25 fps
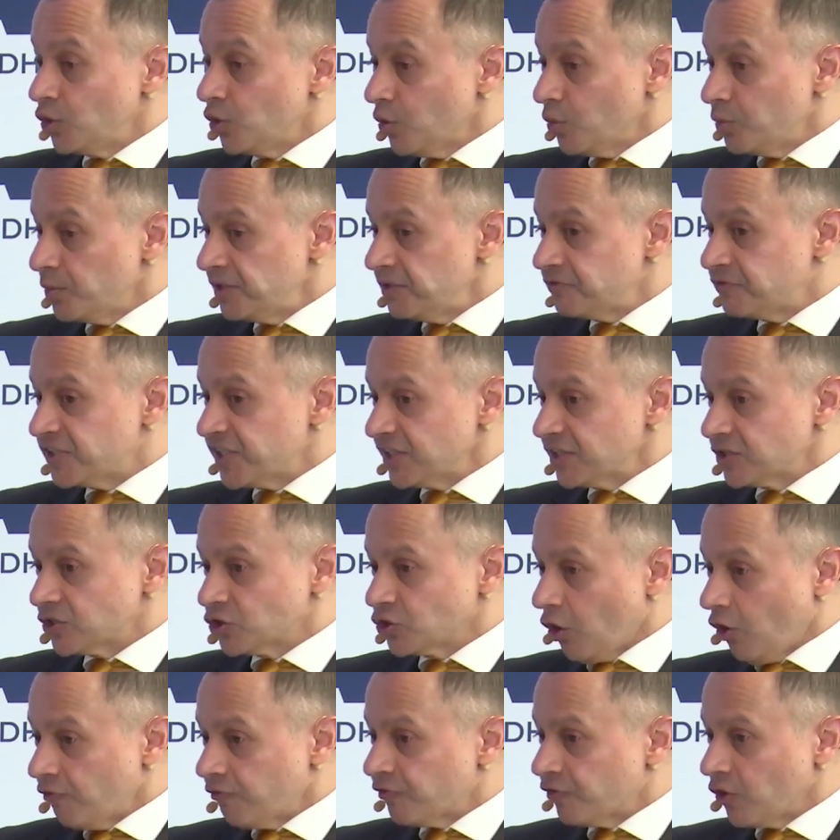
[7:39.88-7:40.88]
We've just
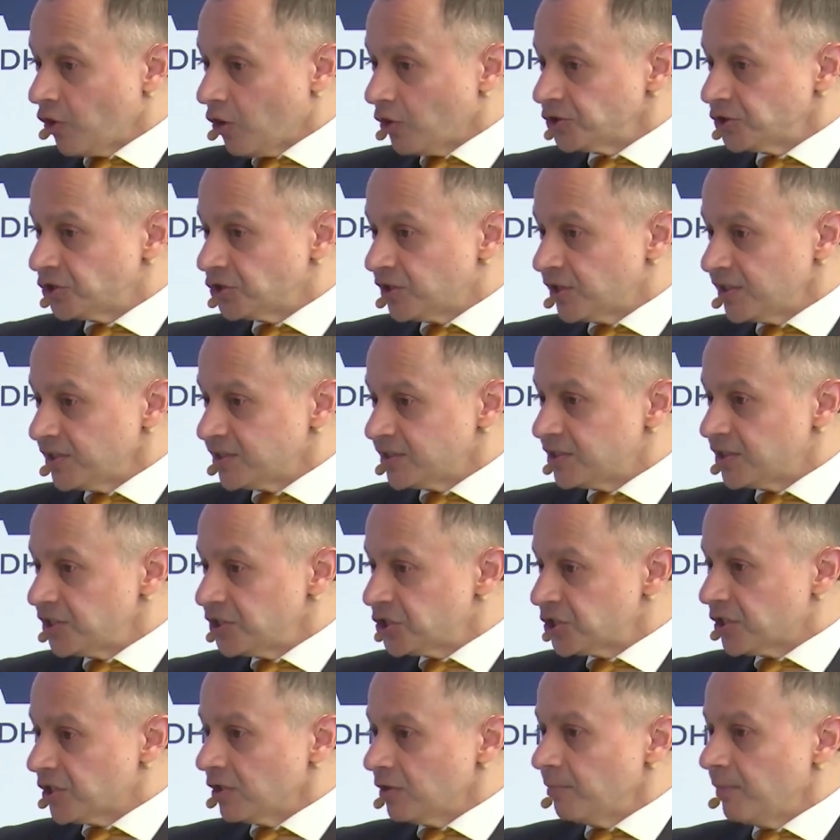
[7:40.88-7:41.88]
soft launched this
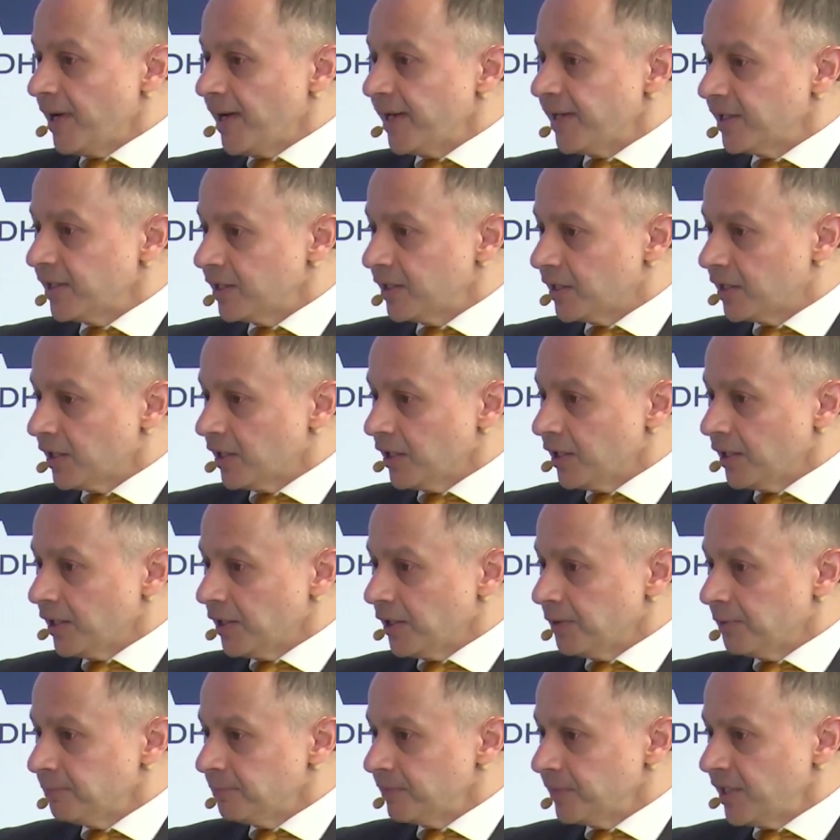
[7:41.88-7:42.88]
digital bank
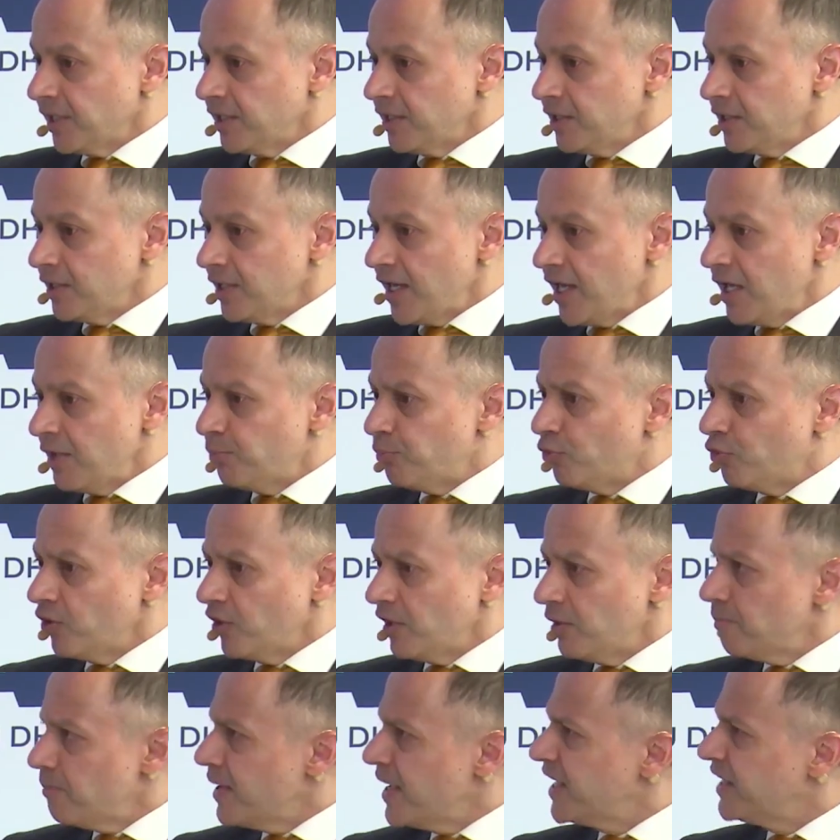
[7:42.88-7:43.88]
in
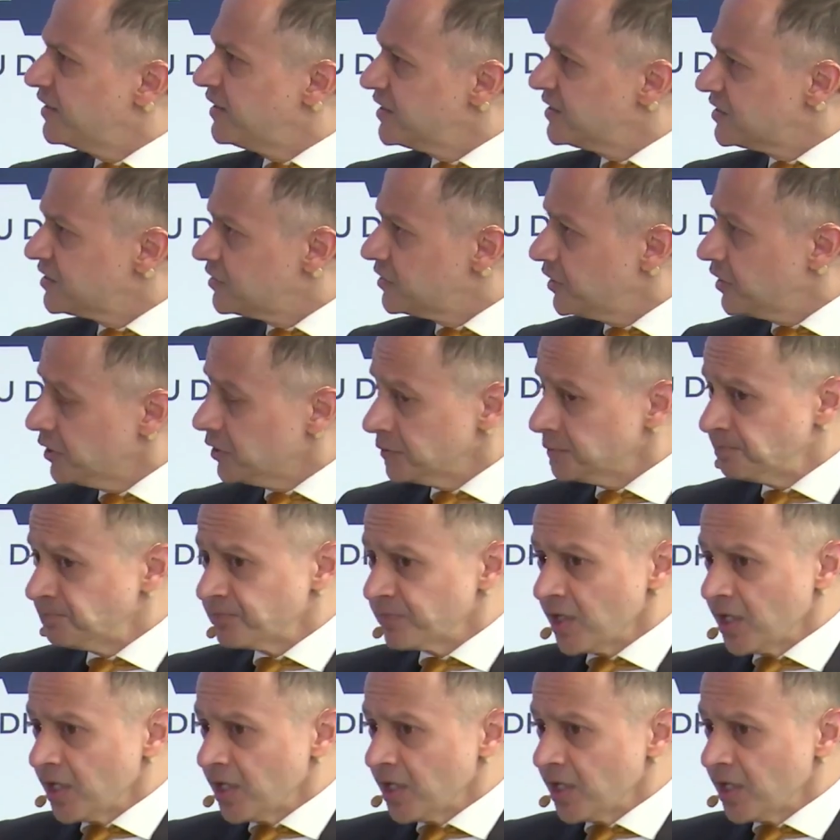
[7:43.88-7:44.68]
April, May this year,